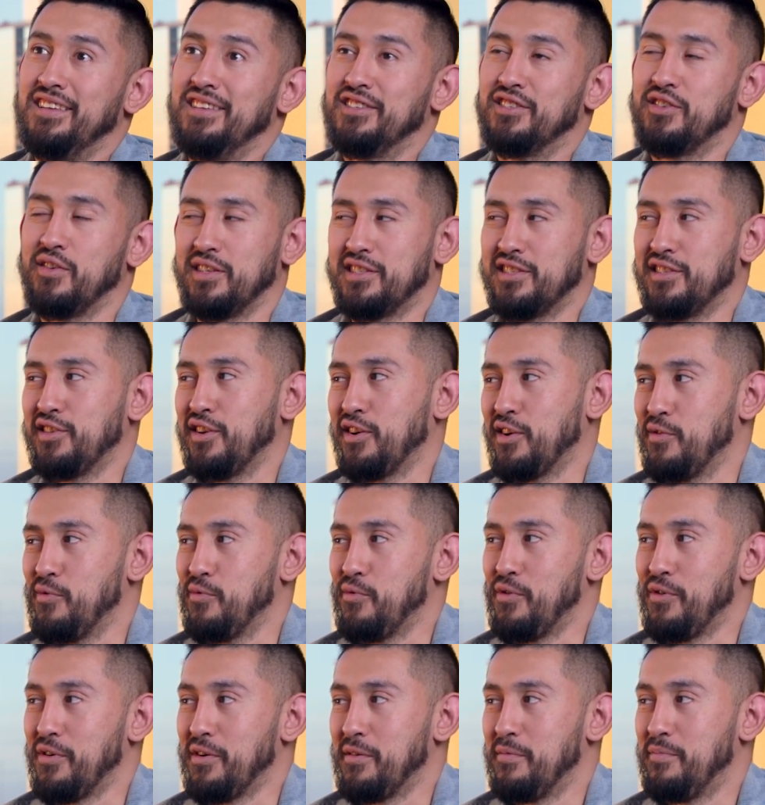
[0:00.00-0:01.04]
So it's a tug of
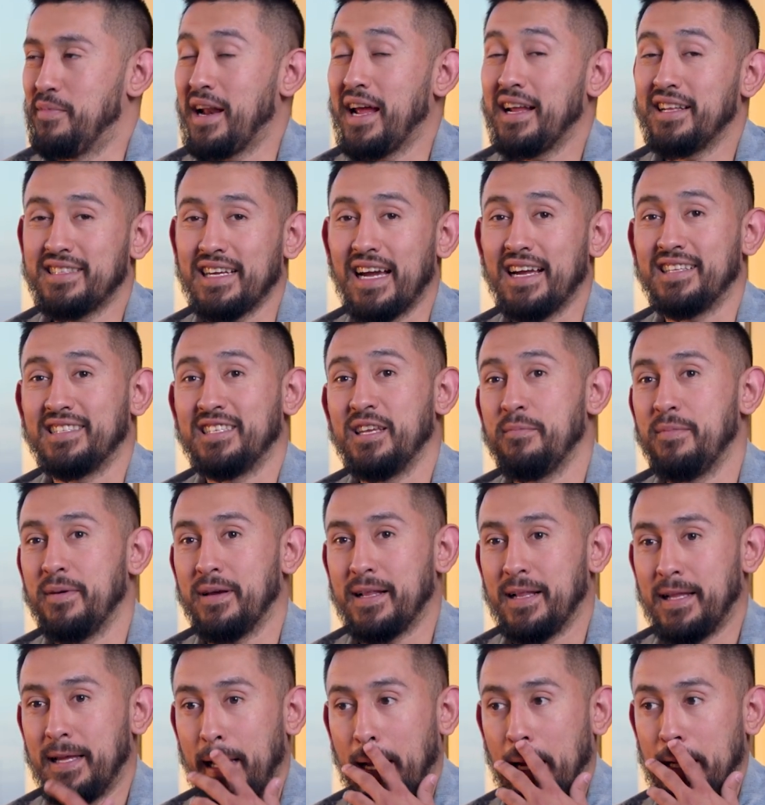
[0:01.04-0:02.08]
war. But I
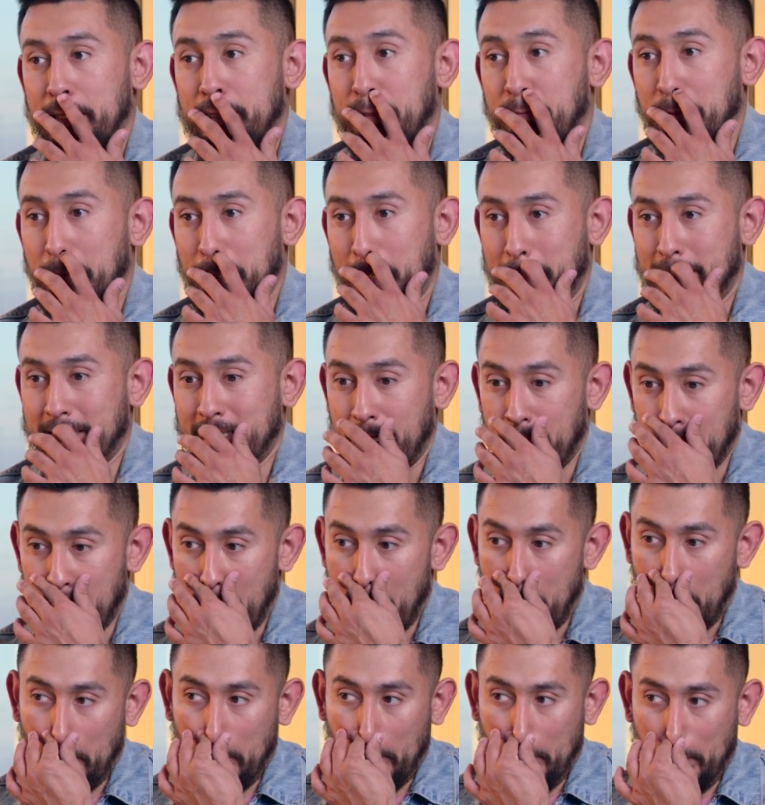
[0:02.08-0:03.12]
typically say
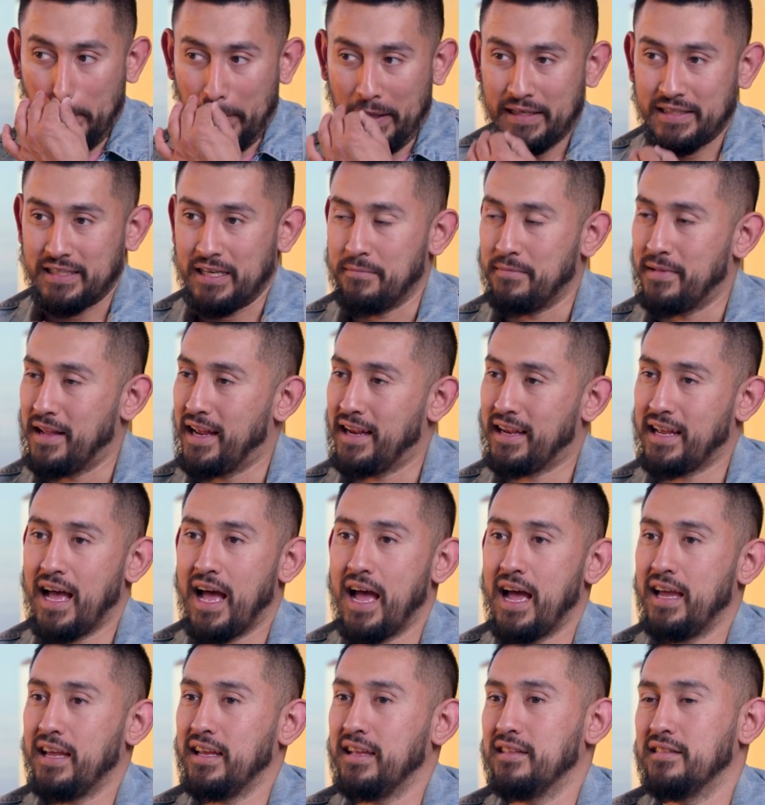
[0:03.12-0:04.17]
no because I'm like
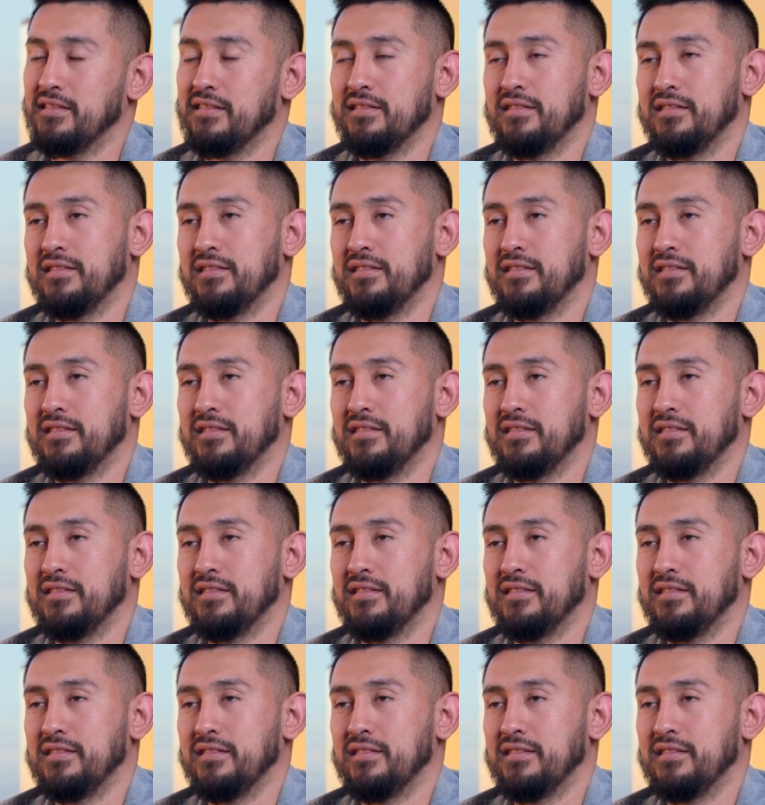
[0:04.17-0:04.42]
I